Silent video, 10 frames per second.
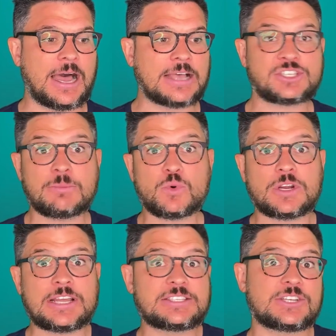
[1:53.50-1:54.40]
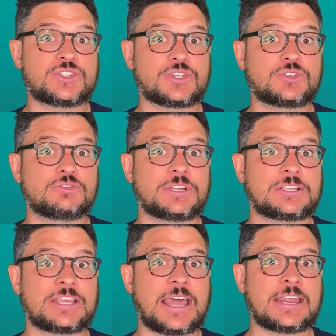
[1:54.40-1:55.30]
Some organizations are good
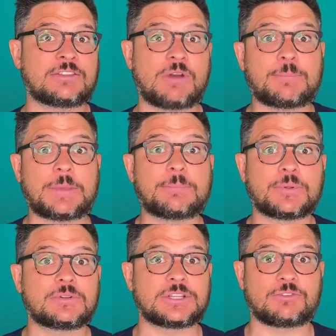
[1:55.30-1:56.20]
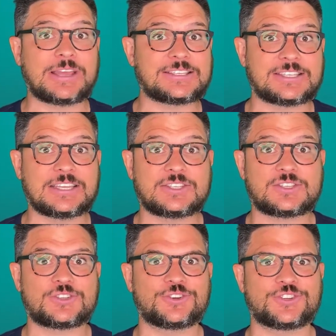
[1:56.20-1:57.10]
at getting the right people in the right seats
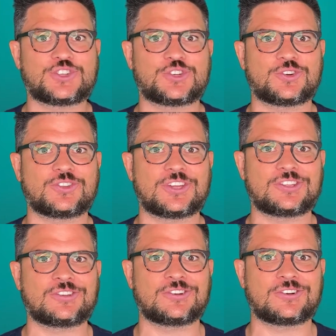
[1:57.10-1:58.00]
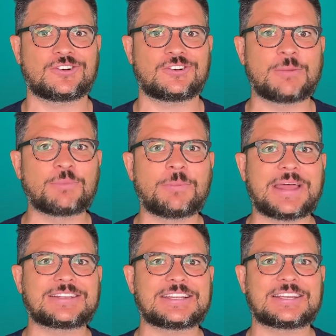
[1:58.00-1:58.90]
to ensure that you're
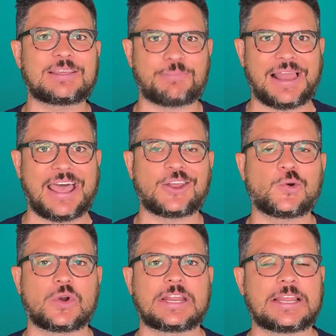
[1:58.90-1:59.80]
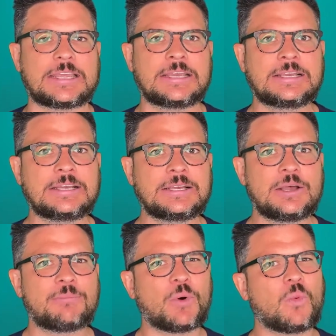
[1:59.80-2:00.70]
implementing the plan accordingly.
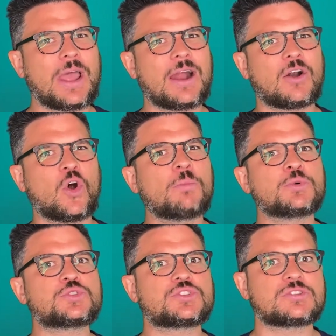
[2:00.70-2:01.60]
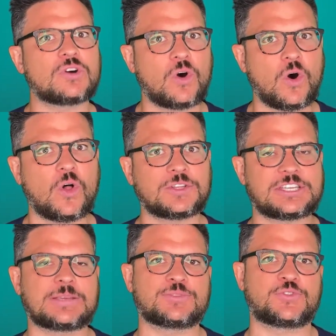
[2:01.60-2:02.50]
But where almost all teams